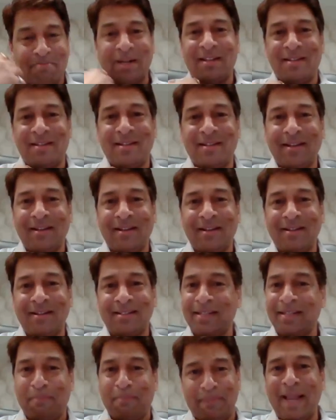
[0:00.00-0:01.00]
But
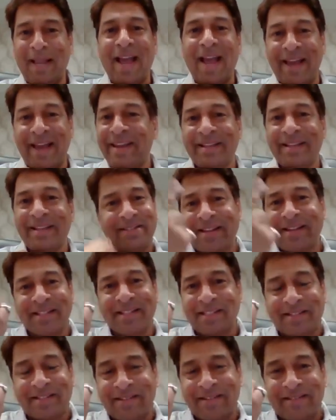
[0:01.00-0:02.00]
supplier is
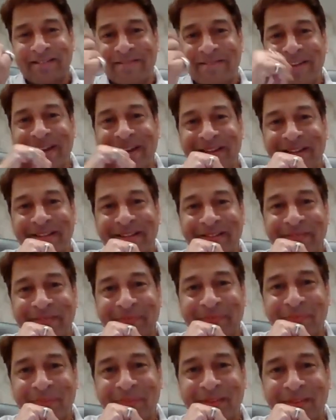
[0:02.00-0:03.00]
registered, right?
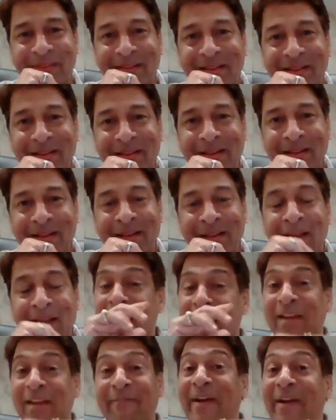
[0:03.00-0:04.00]

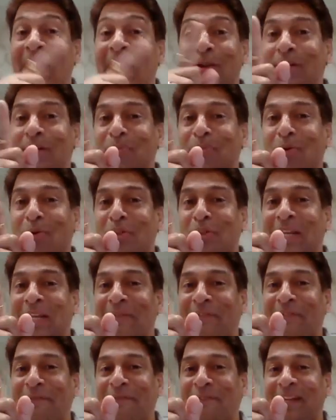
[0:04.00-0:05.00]
And value is more
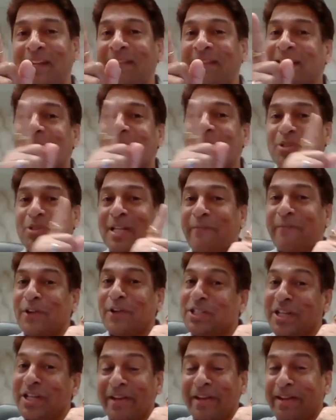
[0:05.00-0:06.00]
than 50,000
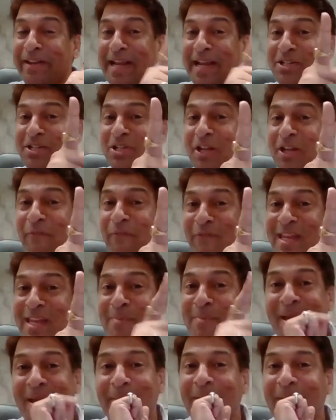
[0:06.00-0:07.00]
for generation of
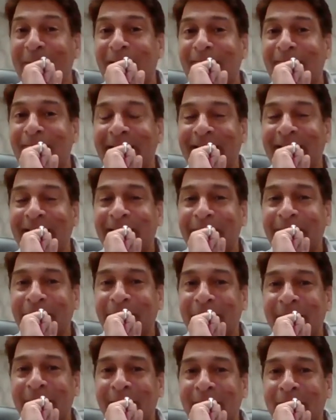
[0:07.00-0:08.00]
eBay bill, right?
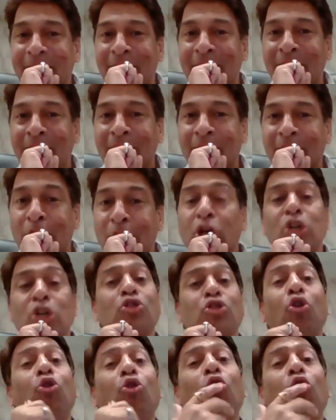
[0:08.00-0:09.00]

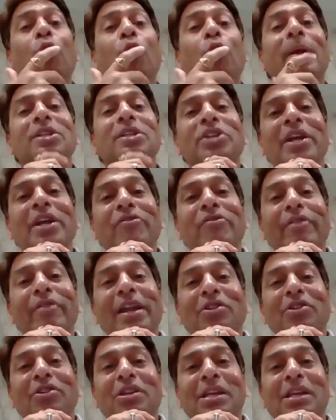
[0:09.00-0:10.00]
So who will
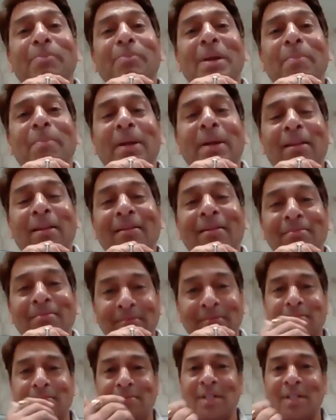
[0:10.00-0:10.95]
generate eBay bill?